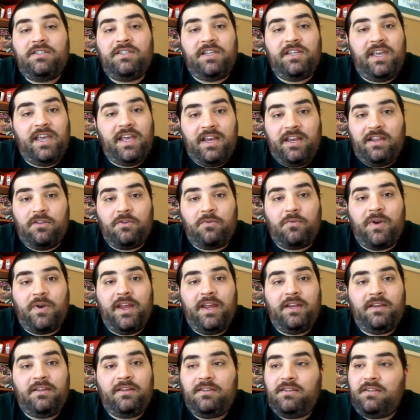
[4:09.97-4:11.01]
to get in the
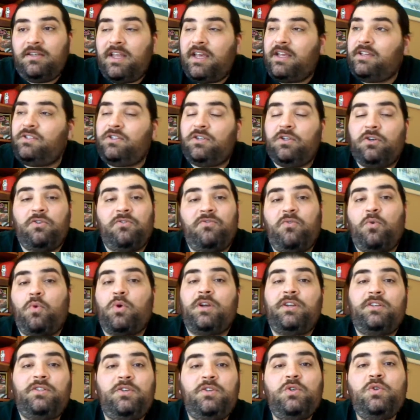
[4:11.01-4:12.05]
ring, testicle
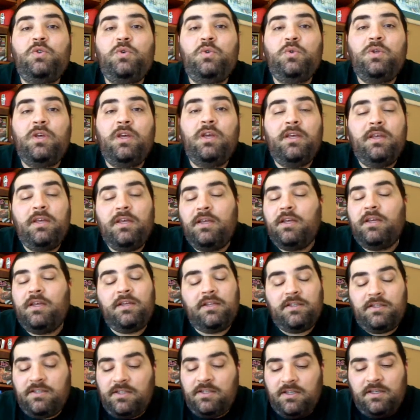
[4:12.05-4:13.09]
fortitude,
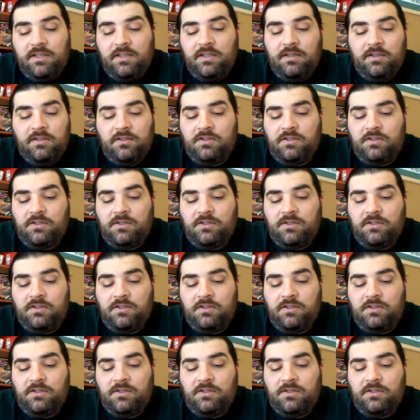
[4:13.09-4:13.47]
to